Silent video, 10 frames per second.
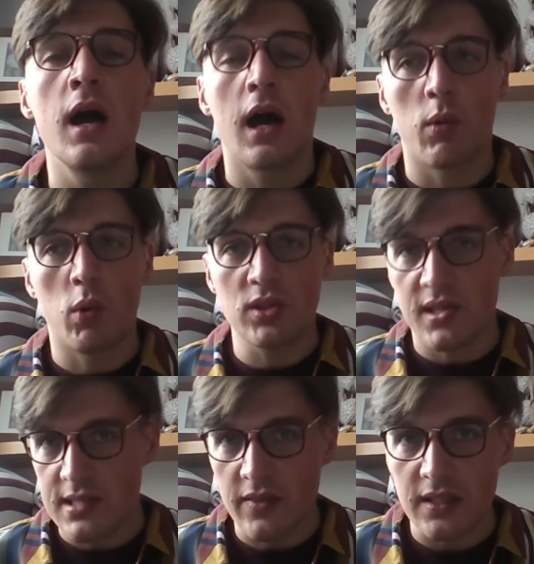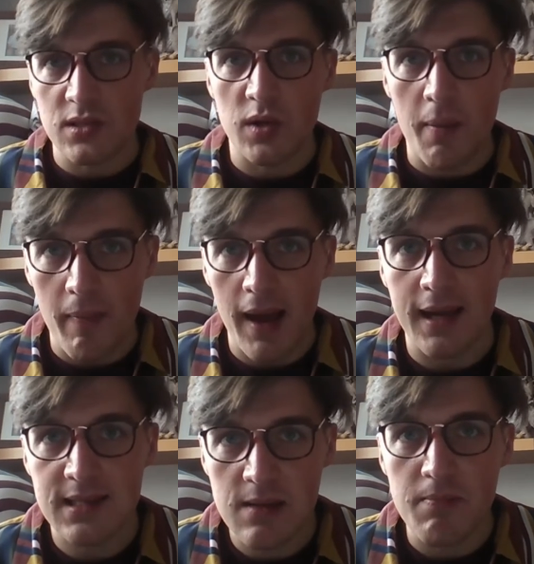I wanted something to try and
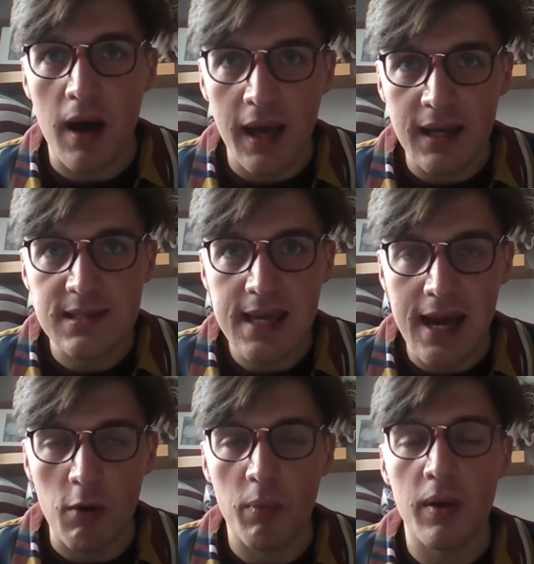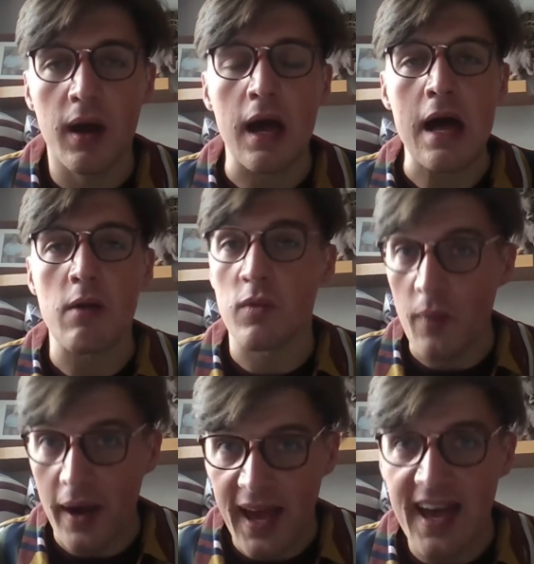mask my scalp uh, with
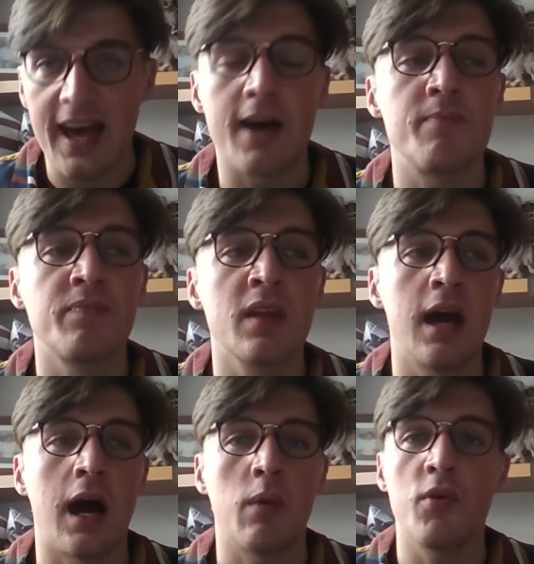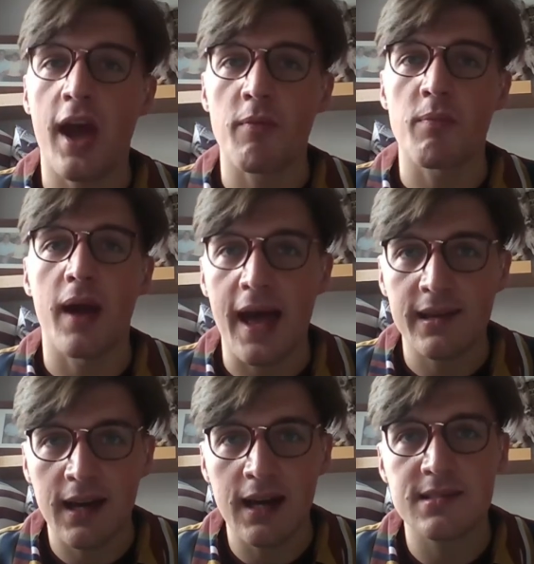my hair. I wouldn't have my hair
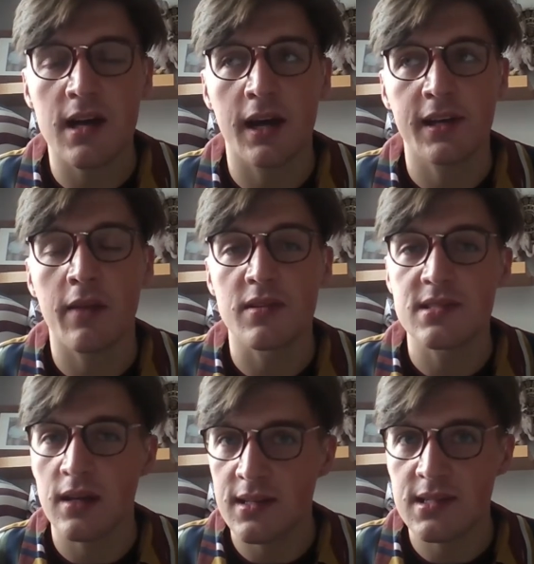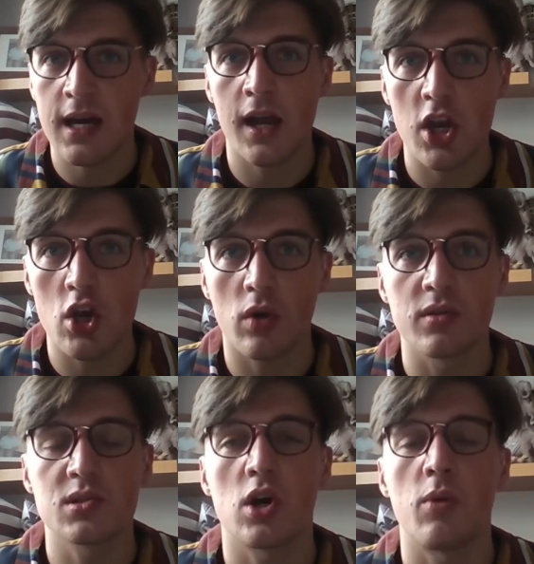cut, I'd have the sides cut, not
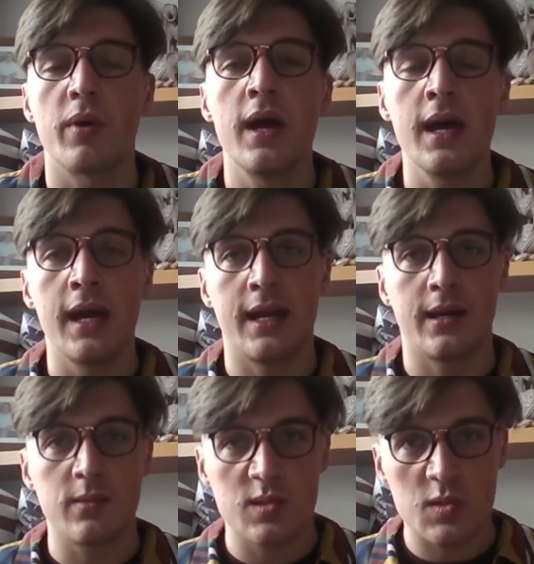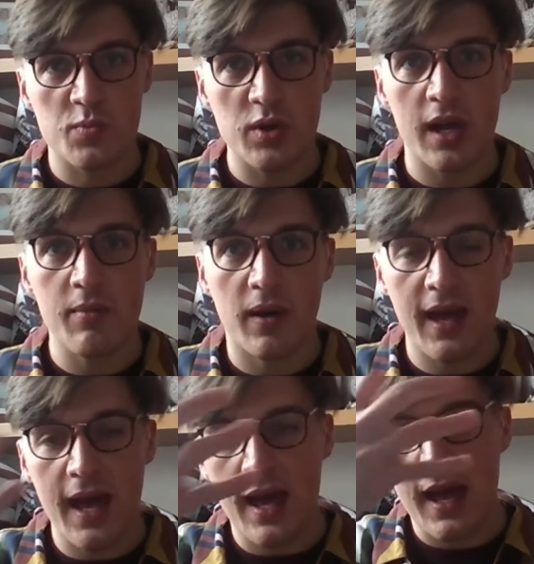the top, and I would spray my
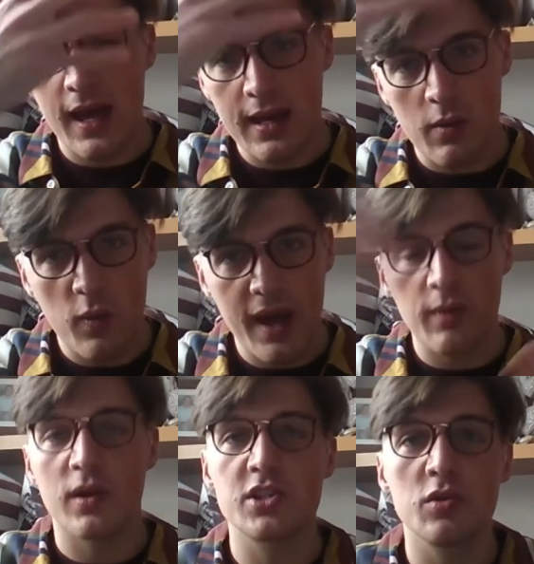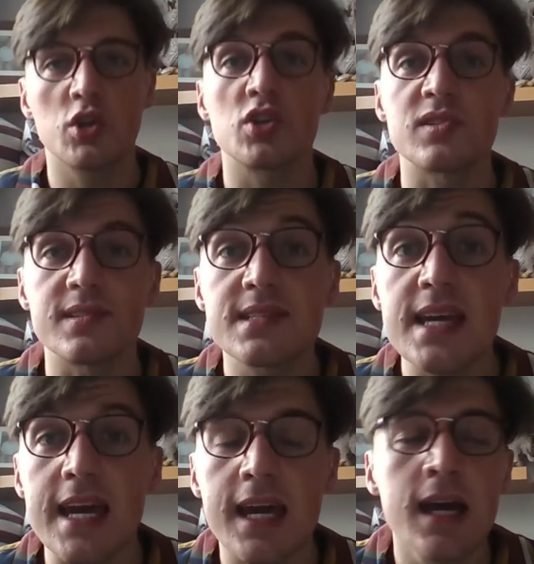hair in a way which you couldn't
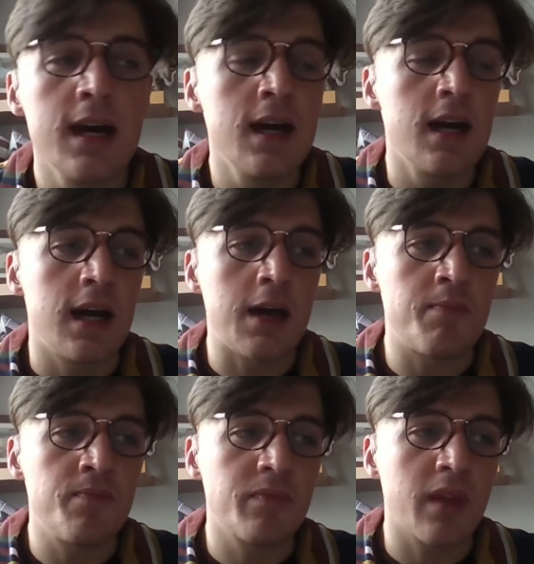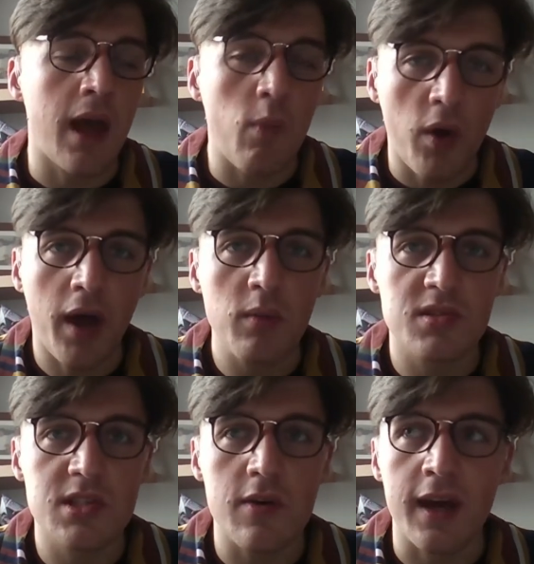see. Um, what I was
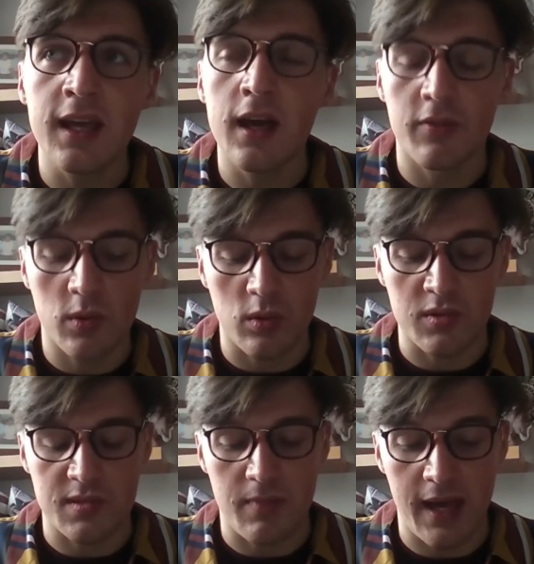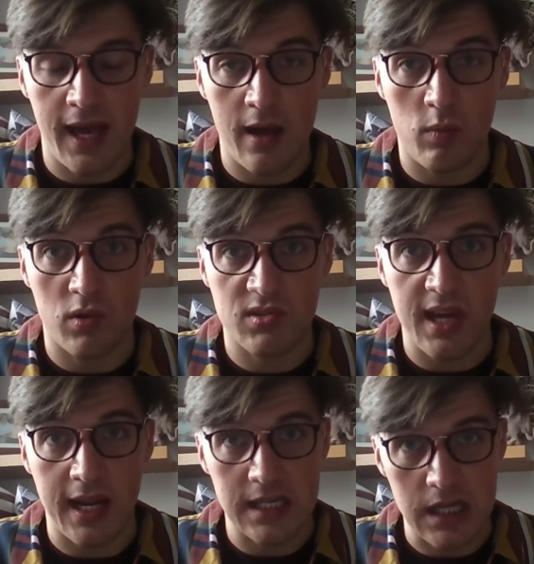doing, of course, my hair was
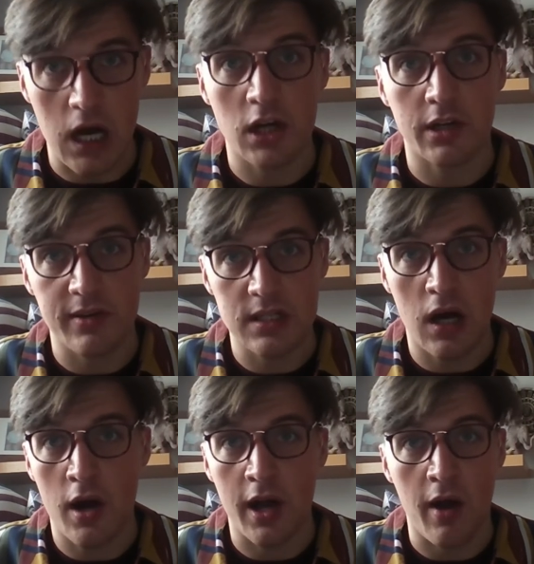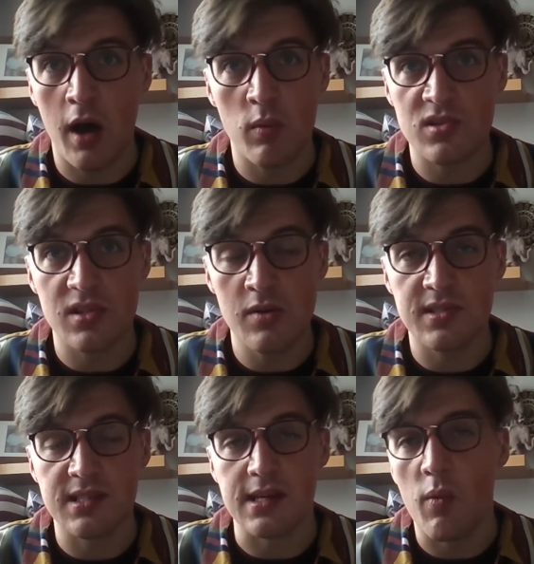getting darker and darker. I wasn't
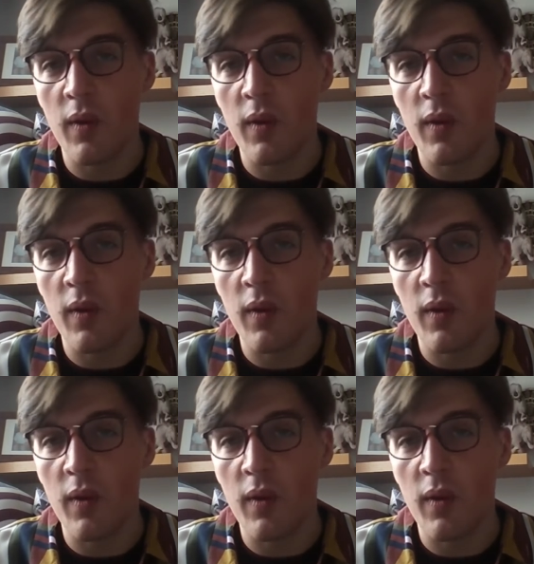noticing it.